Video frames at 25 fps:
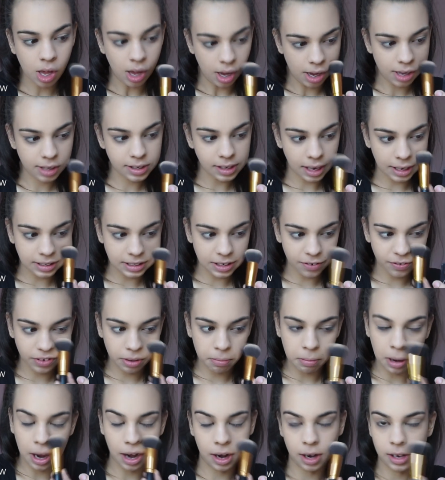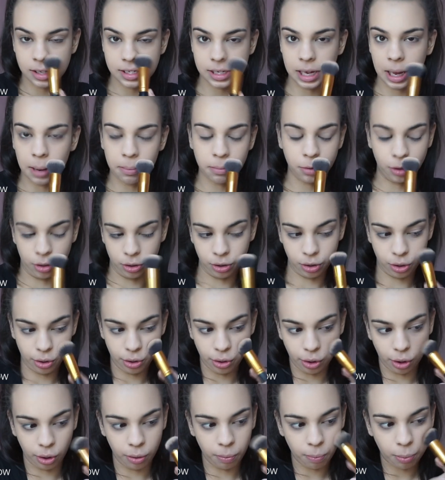it's like definitely made an attempt on the
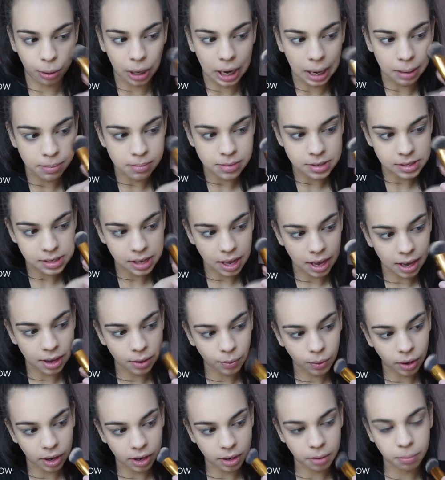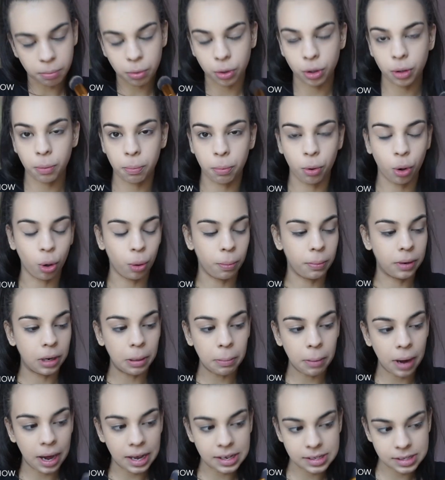non-prime side where I didn't put the pore
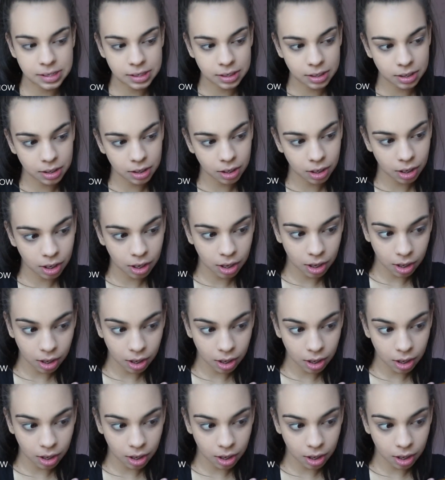minimizing.